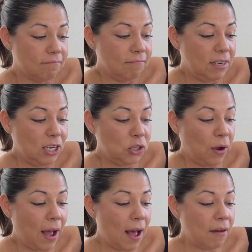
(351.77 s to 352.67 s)
need to
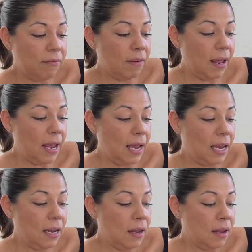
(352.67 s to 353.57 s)
have
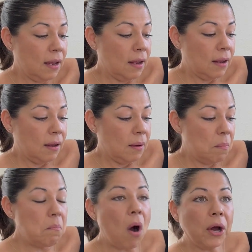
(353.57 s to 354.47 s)
a
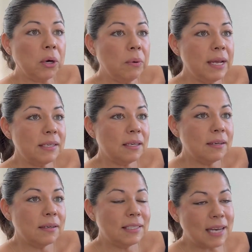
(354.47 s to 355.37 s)
moderate
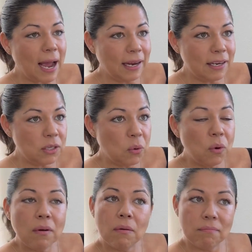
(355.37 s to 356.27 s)
diet
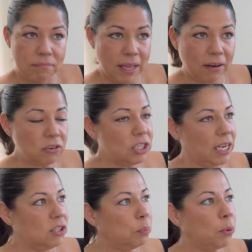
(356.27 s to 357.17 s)
that
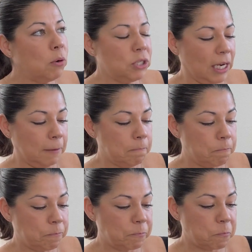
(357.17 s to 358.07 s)
contains protein.
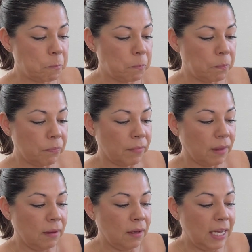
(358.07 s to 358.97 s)

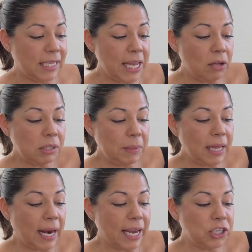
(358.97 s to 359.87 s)
It tells me
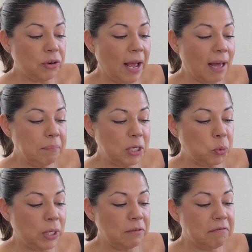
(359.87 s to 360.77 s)
that I should have
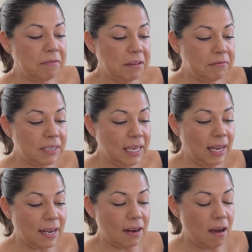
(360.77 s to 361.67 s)
between 50
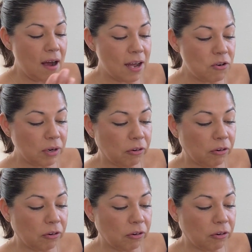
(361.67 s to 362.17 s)
and 100